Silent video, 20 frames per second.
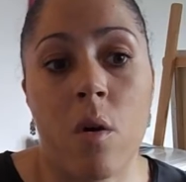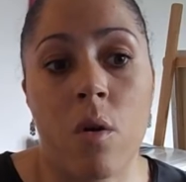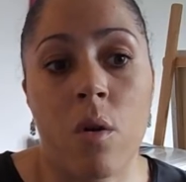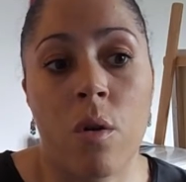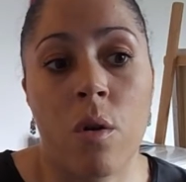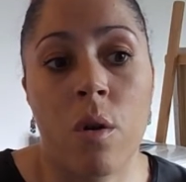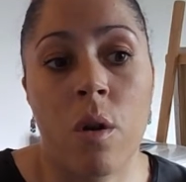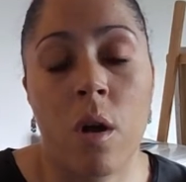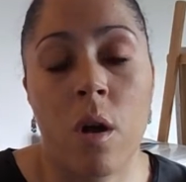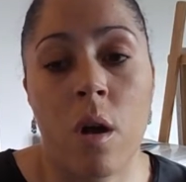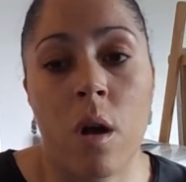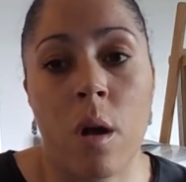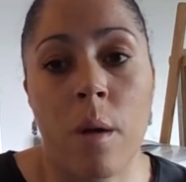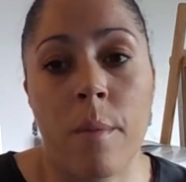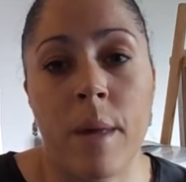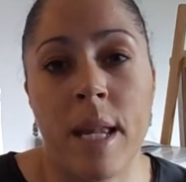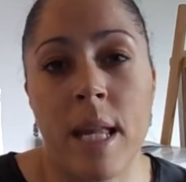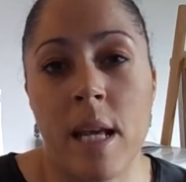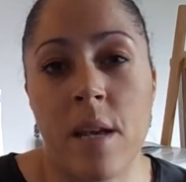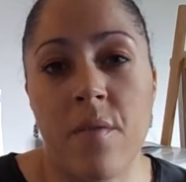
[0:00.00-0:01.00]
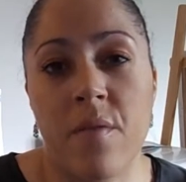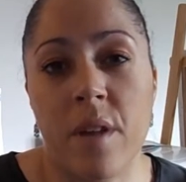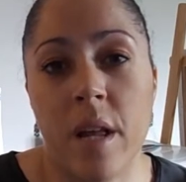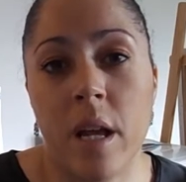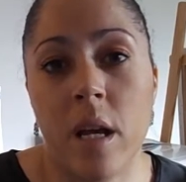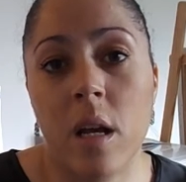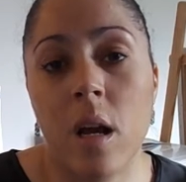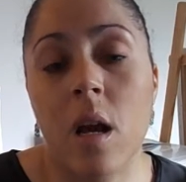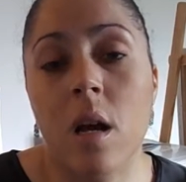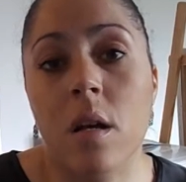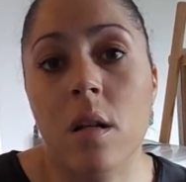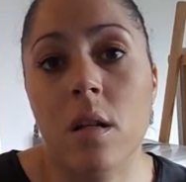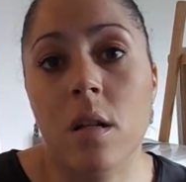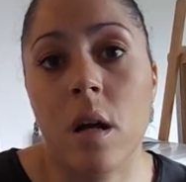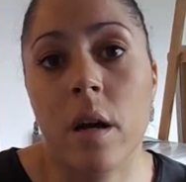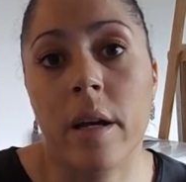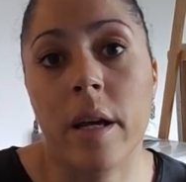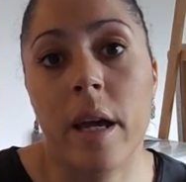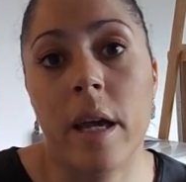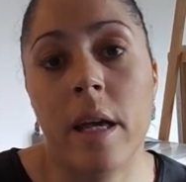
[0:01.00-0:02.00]
on an evening.
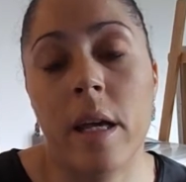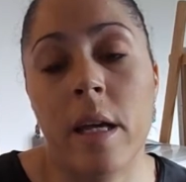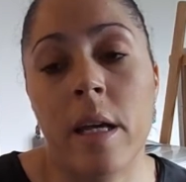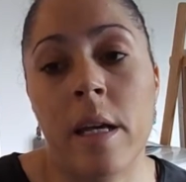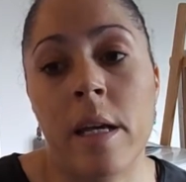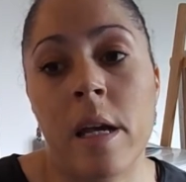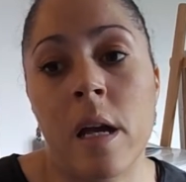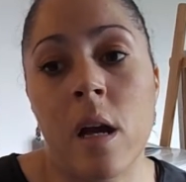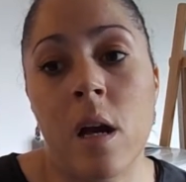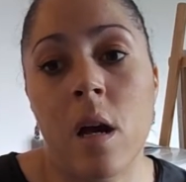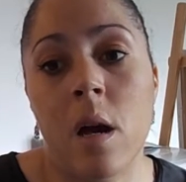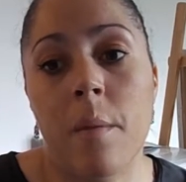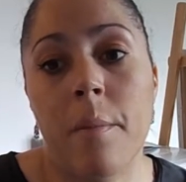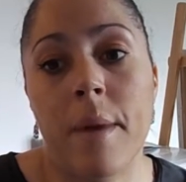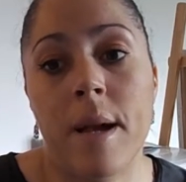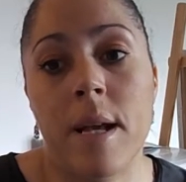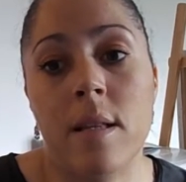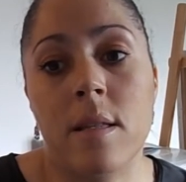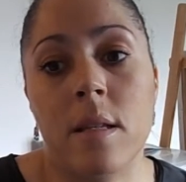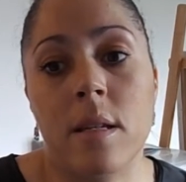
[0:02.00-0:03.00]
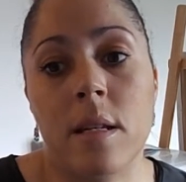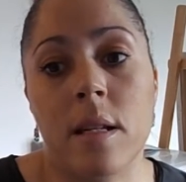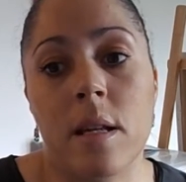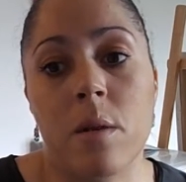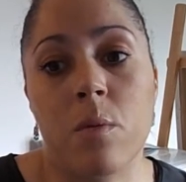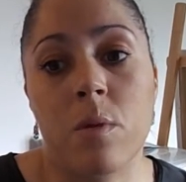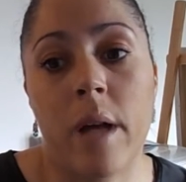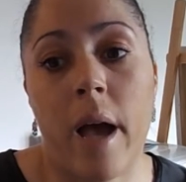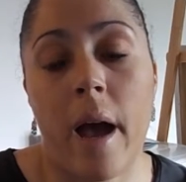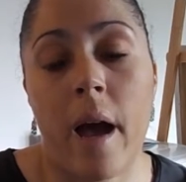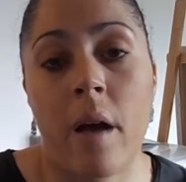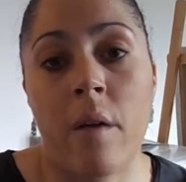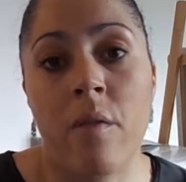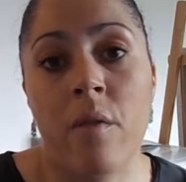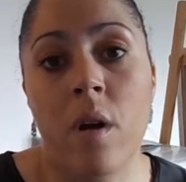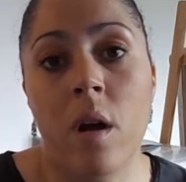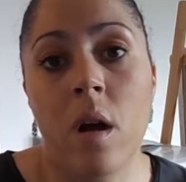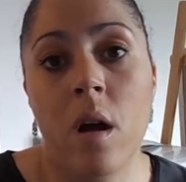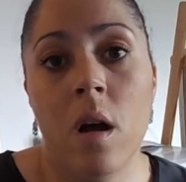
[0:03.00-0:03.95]
Like, he basically would have